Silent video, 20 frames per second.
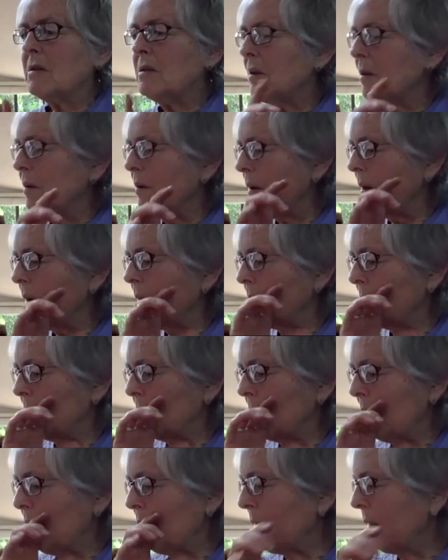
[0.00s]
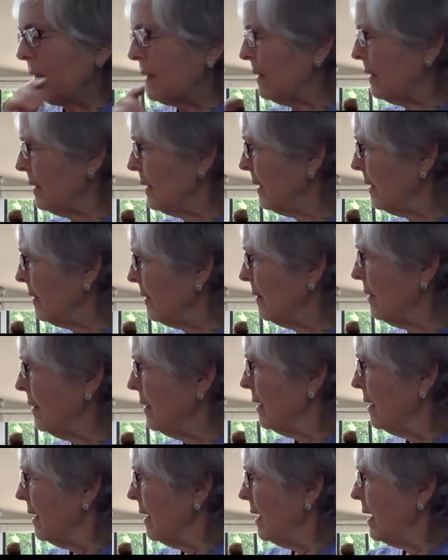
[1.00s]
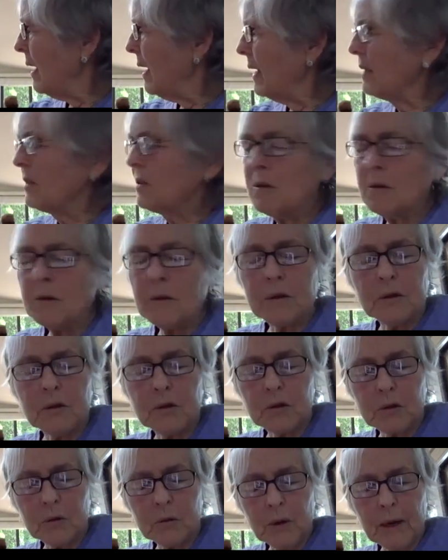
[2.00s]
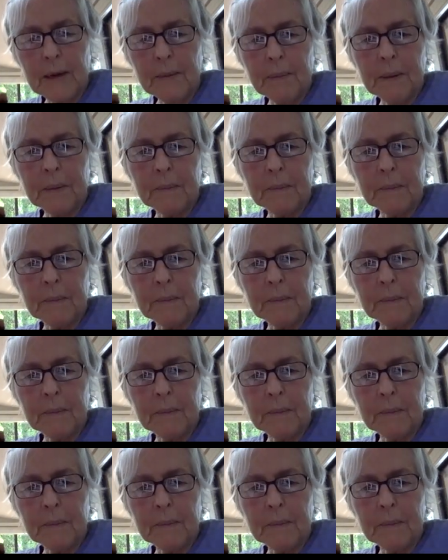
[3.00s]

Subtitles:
so I'm really clear, I do the scraping